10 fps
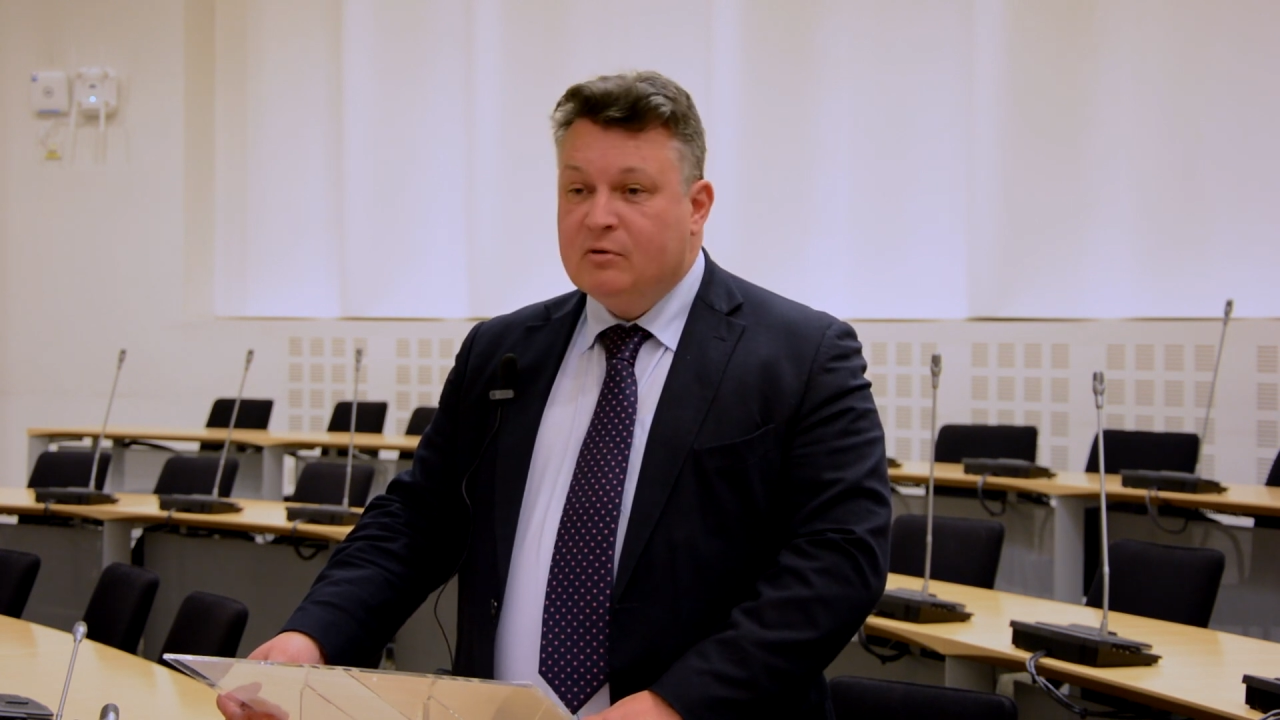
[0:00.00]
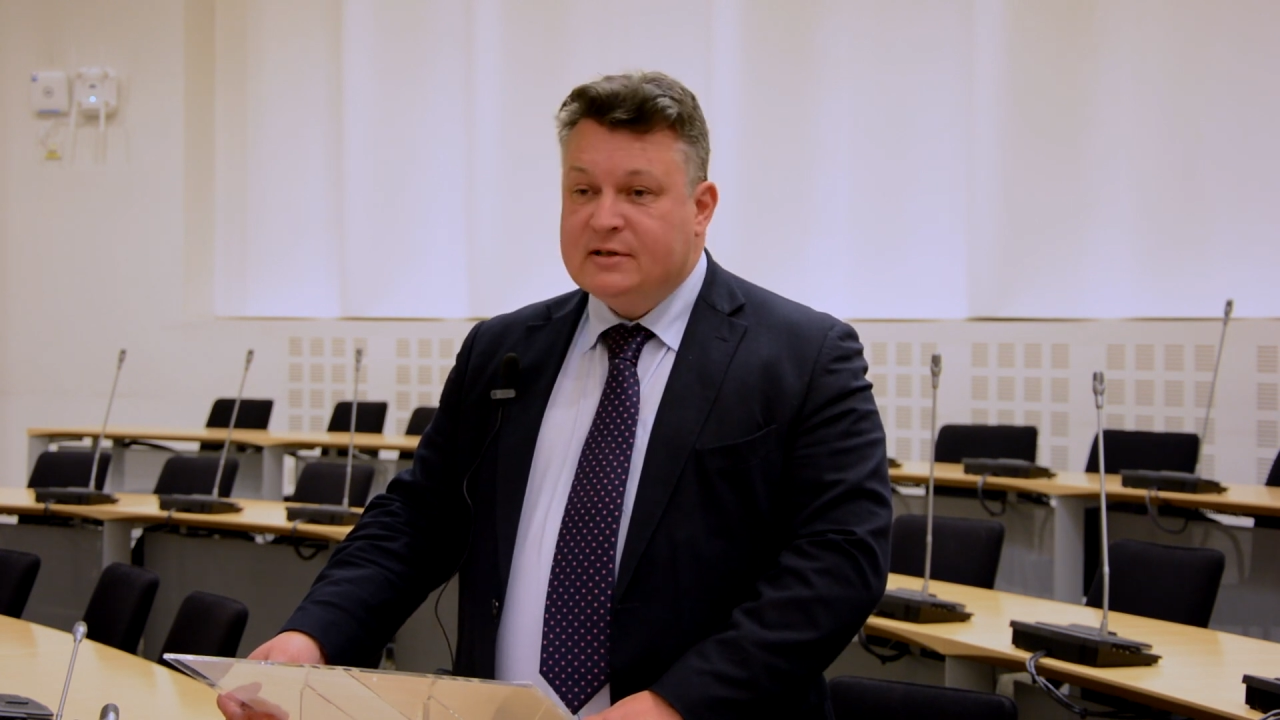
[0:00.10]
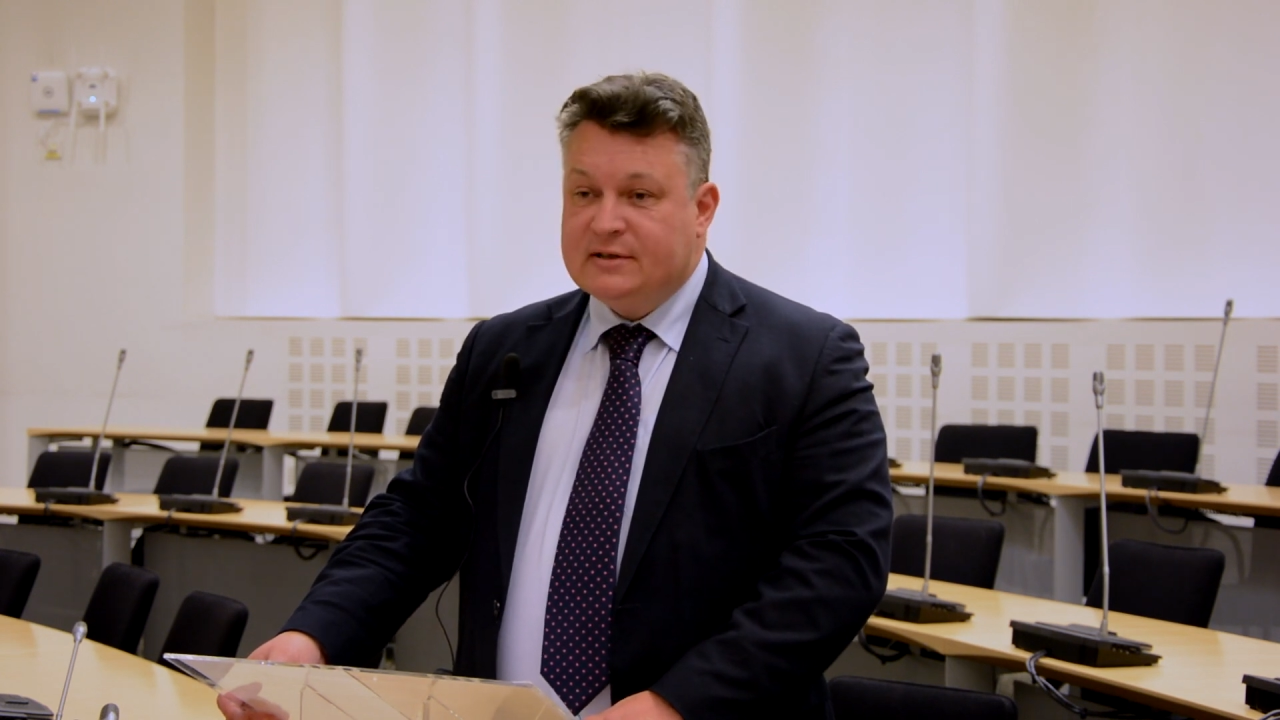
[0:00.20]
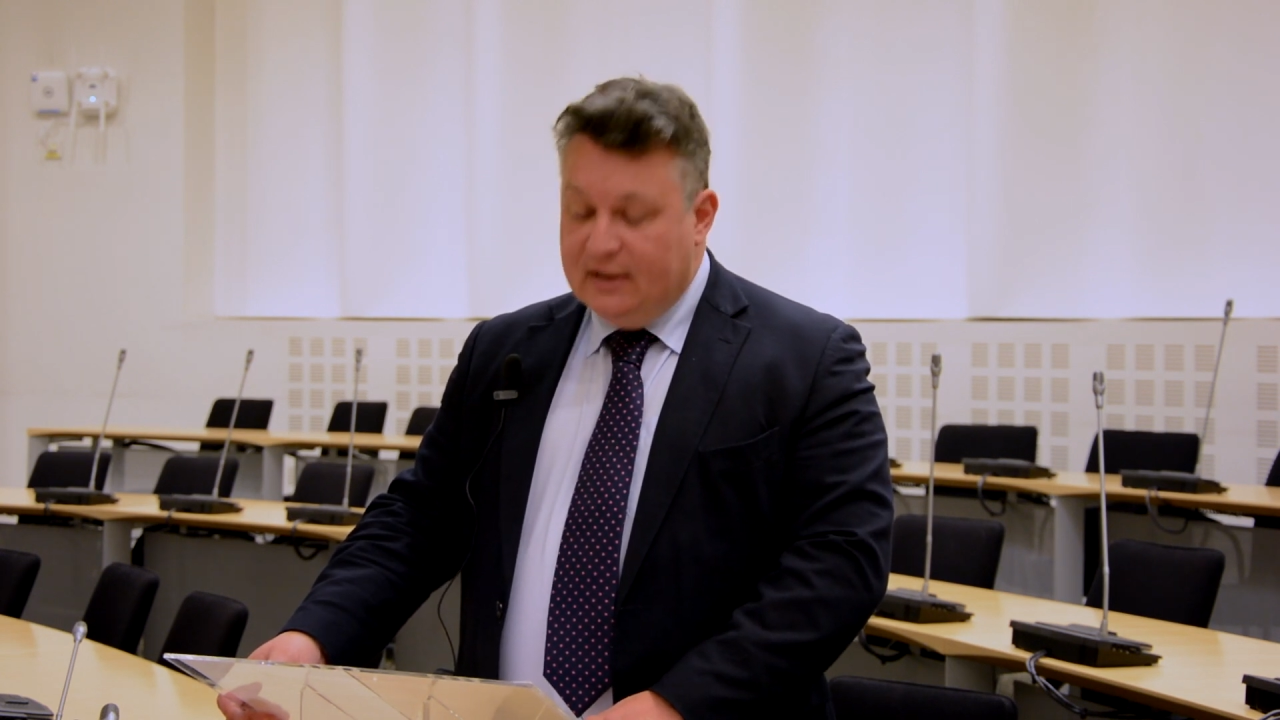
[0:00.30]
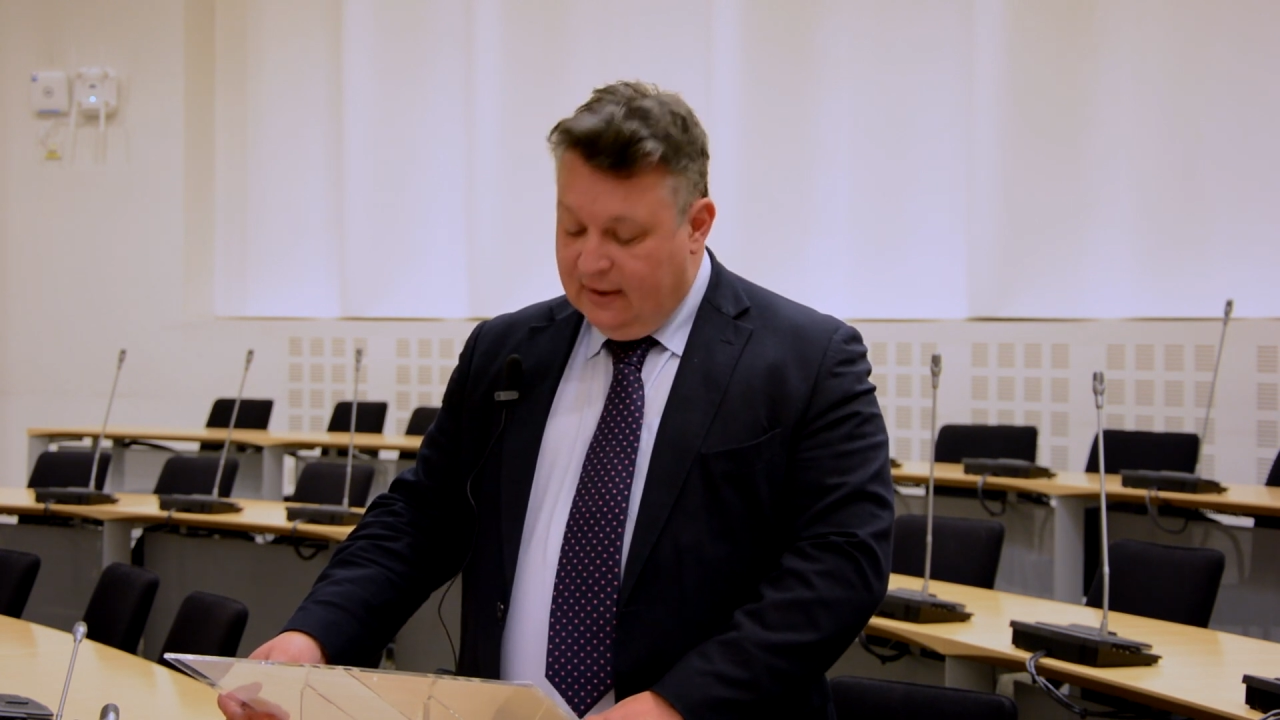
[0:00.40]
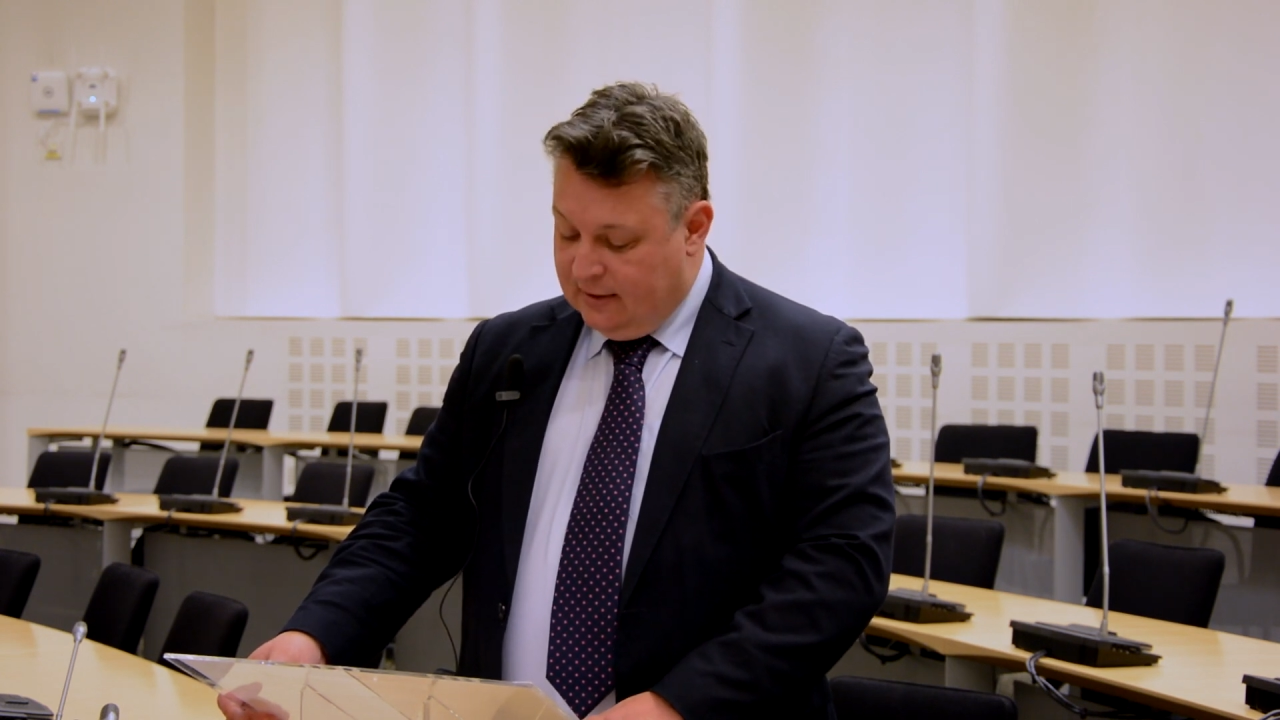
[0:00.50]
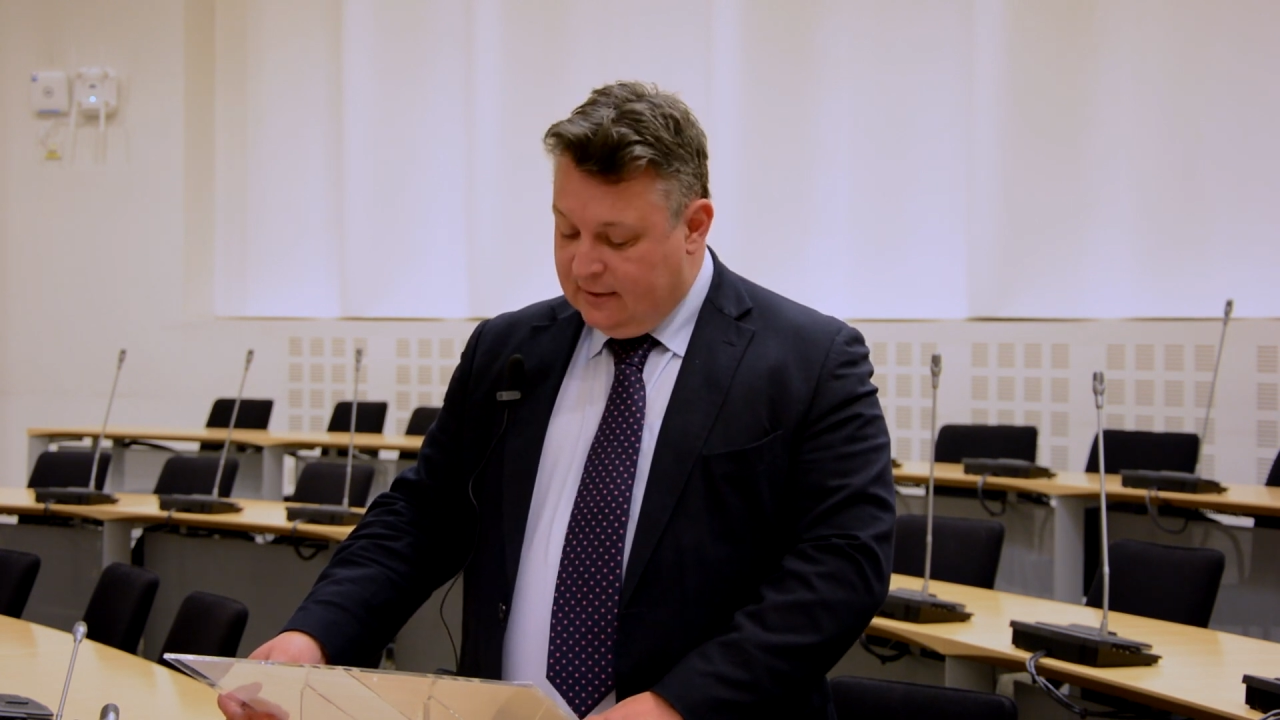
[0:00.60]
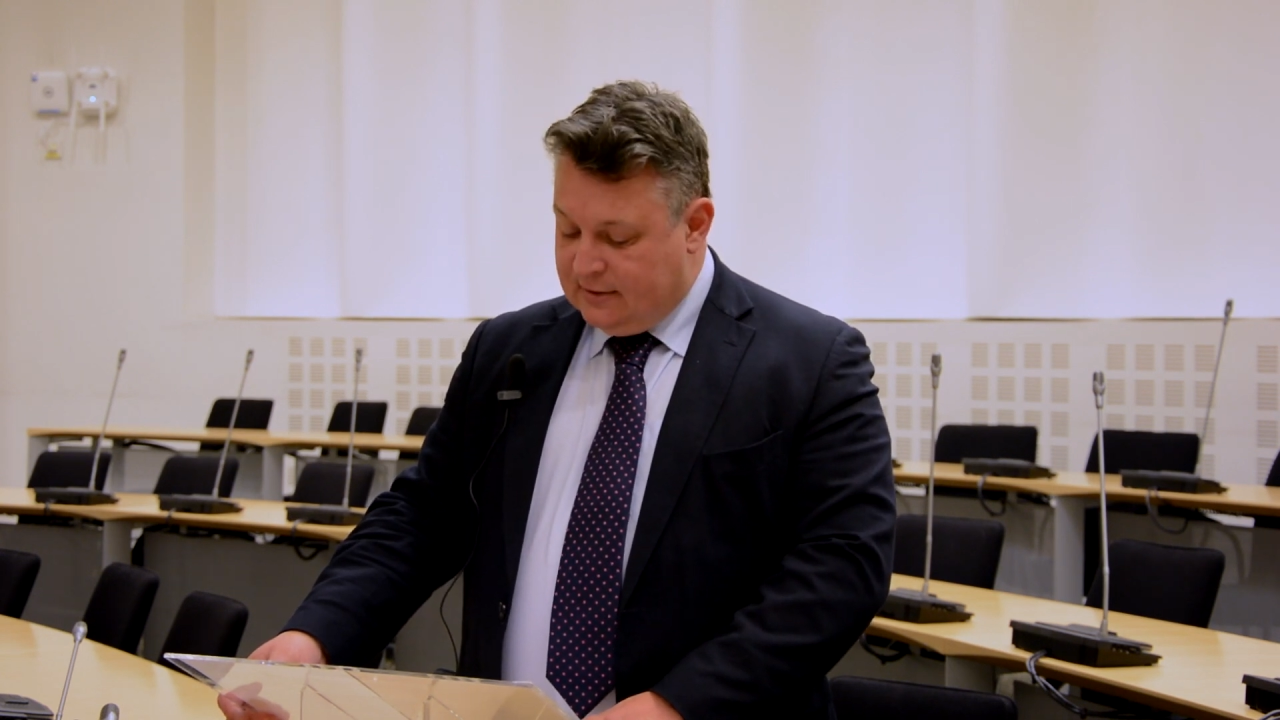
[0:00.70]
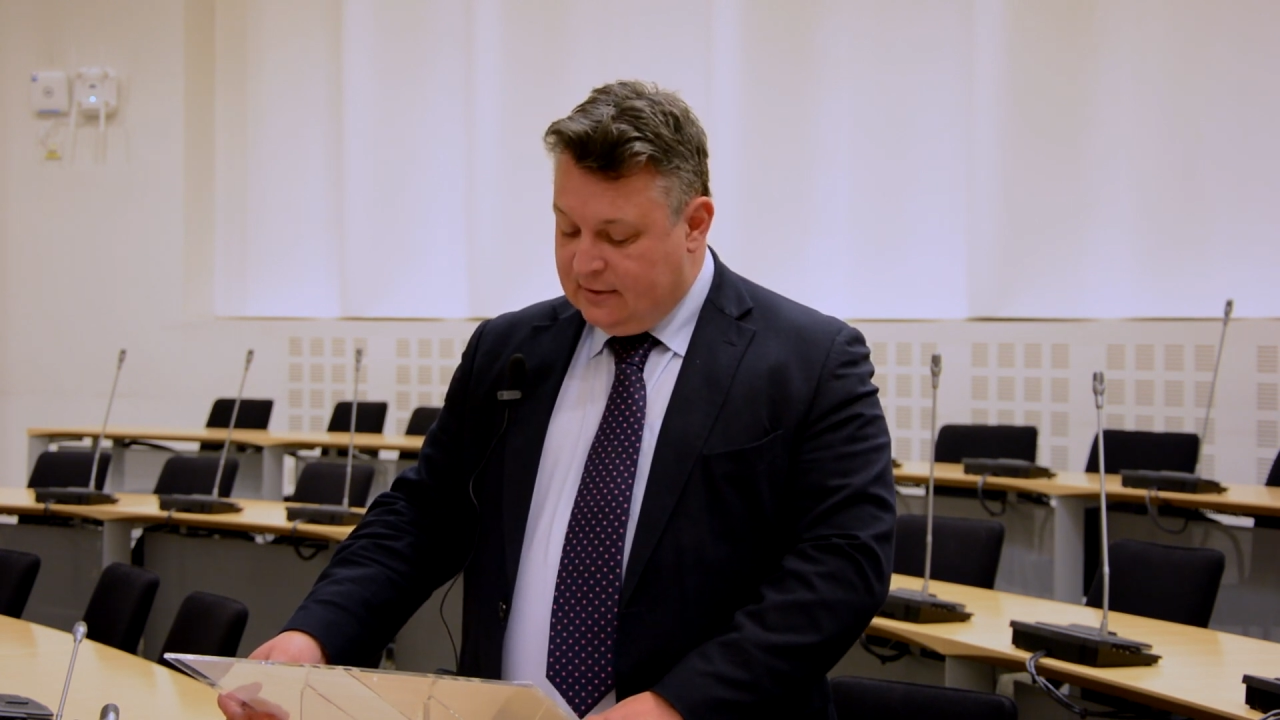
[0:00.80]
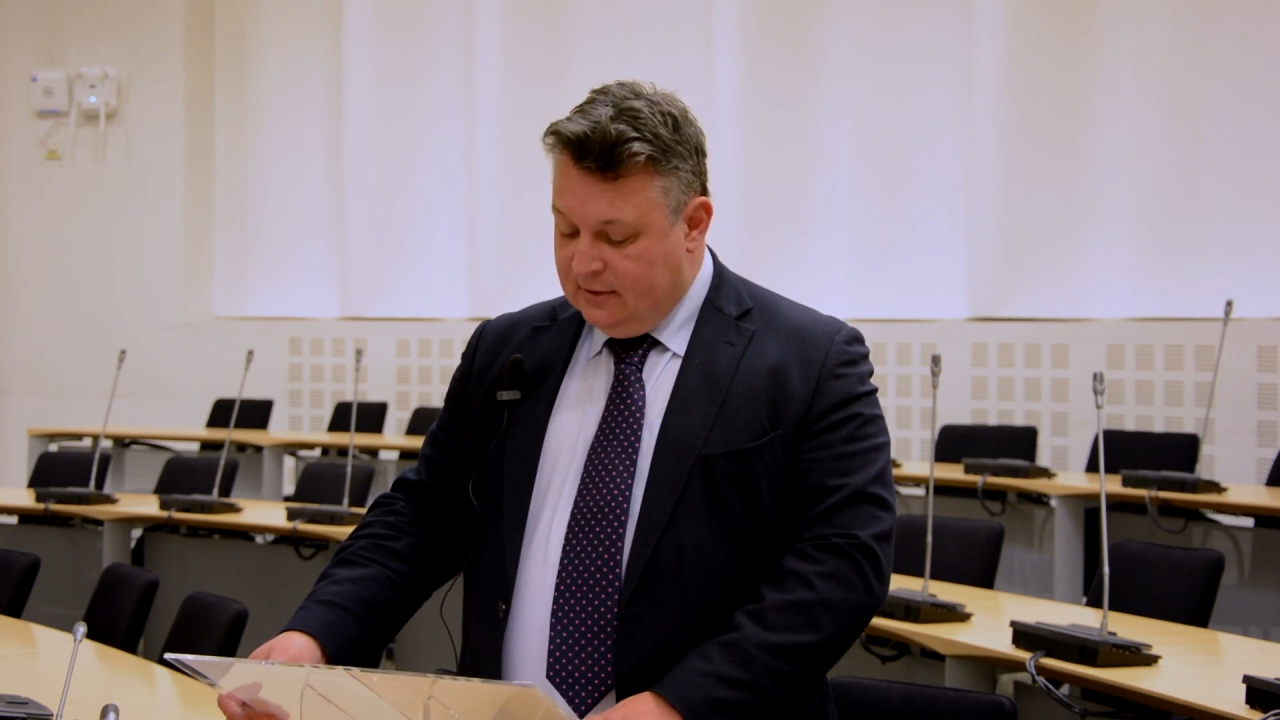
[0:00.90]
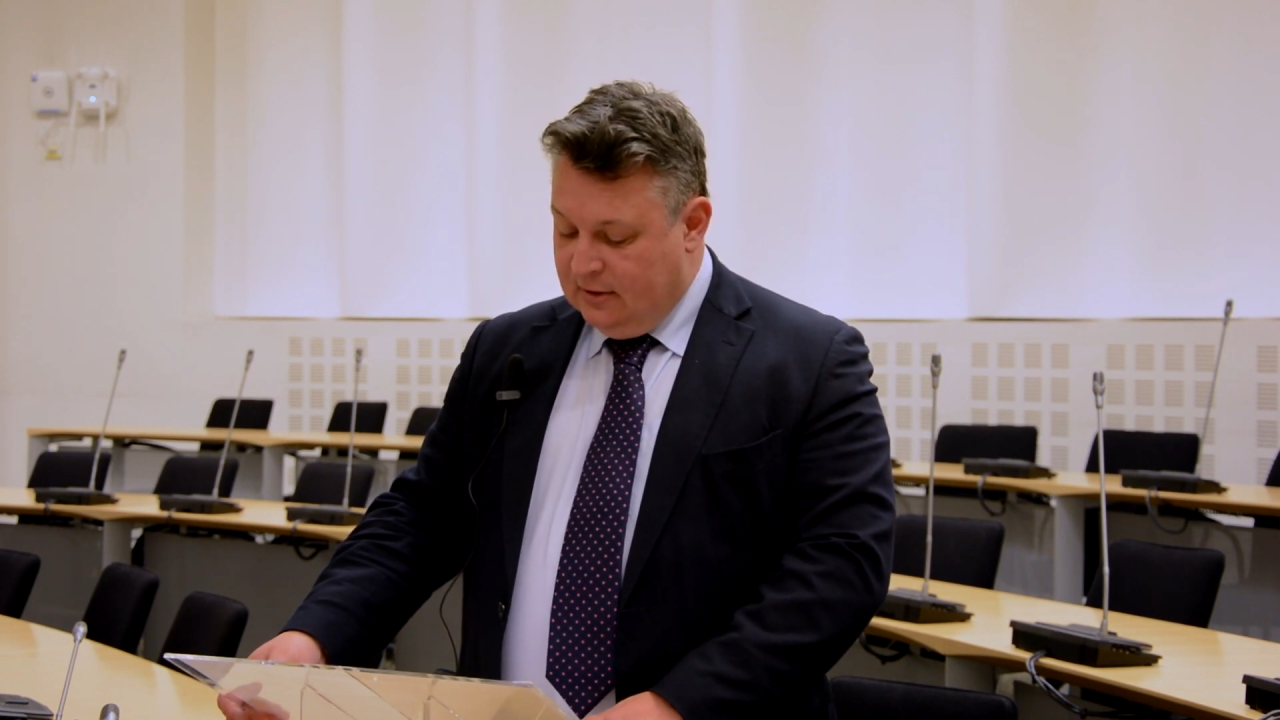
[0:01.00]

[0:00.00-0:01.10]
resilient